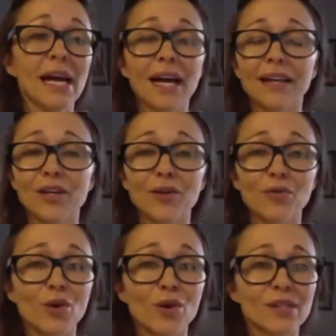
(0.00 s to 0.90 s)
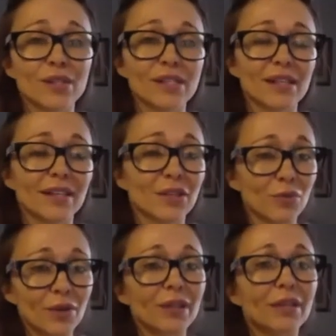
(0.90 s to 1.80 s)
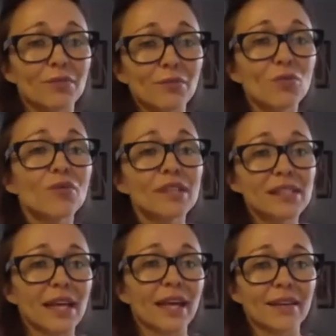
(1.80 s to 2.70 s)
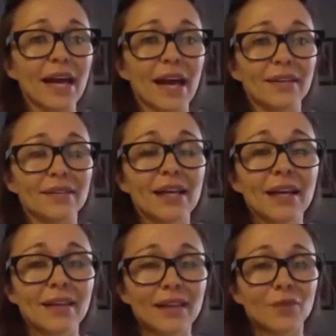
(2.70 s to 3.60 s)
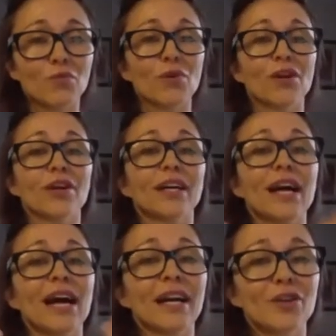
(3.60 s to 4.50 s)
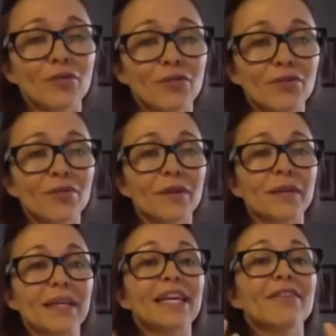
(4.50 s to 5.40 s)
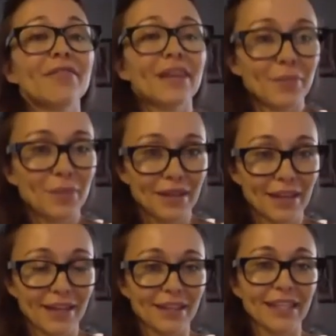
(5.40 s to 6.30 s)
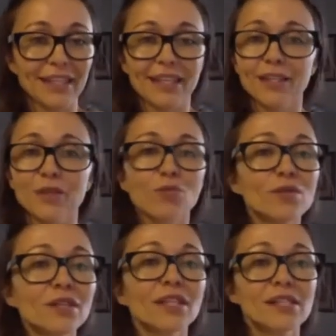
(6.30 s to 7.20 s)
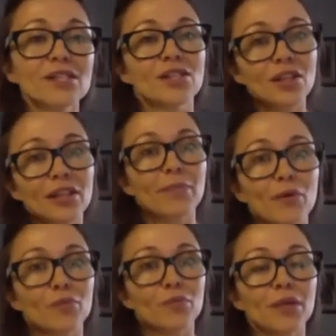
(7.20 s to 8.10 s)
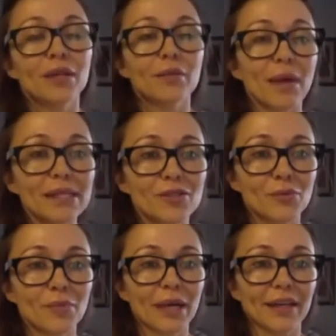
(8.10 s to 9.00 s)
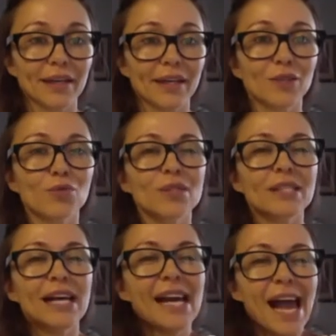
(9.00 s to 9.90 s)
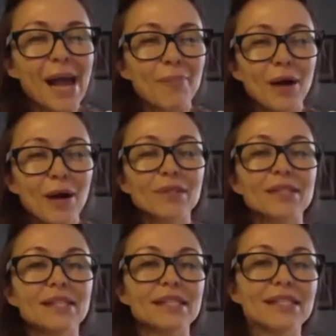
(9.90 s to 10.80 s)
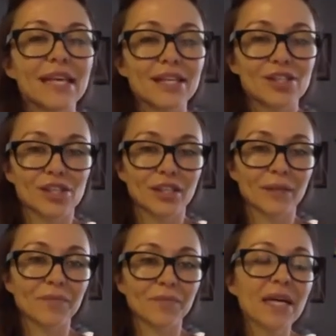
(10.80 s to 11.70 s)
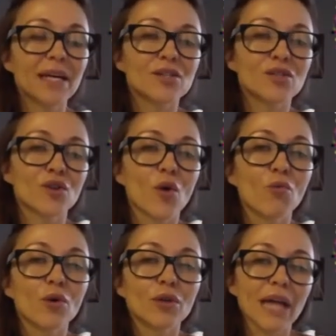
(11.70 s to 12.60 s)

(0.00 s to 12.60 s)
There were movies like that were kind of giving me that need, and it wasn't necessarily about me masturbating. It was about the sensation. So what